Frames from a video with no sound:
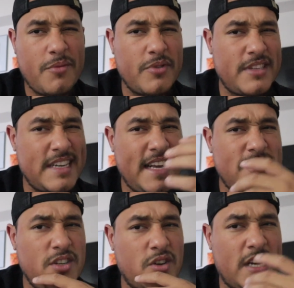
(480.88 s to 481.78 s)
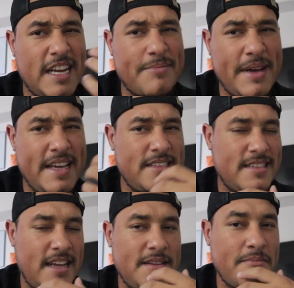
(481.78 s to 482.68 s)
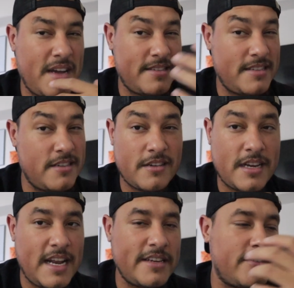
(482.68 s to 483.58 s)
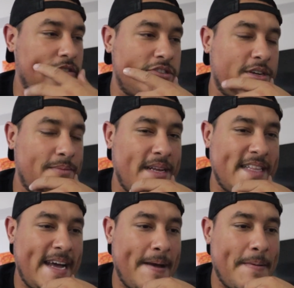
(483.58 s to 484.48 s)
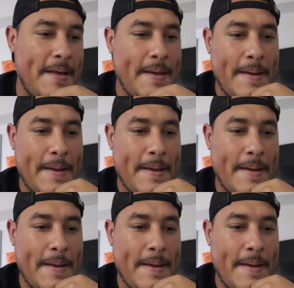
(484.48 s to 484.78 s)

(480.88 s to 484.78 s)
up with a nice little clickbait selling my sneaker collection or something like that.